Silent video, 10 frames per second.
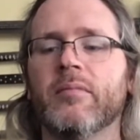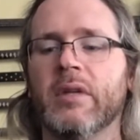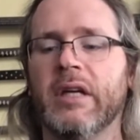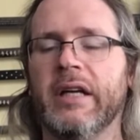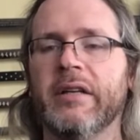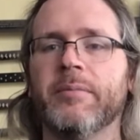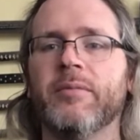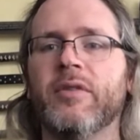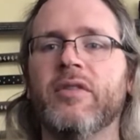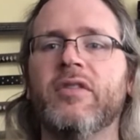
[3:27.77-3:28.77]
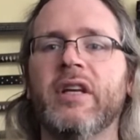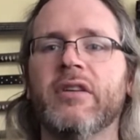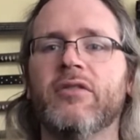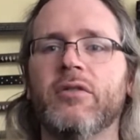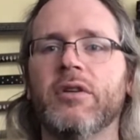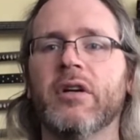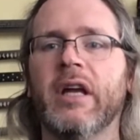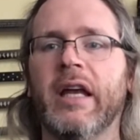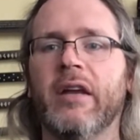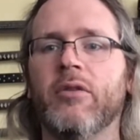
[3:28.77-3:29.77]
kind of sticks to your
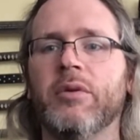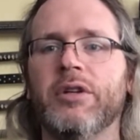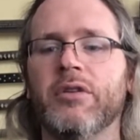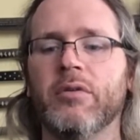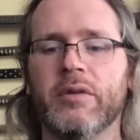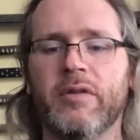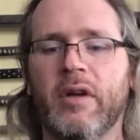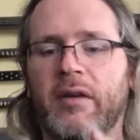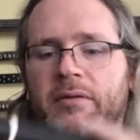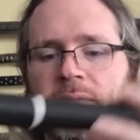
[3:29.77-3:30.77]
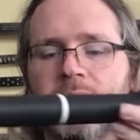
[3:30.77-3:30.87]
hand when you're doing stuff.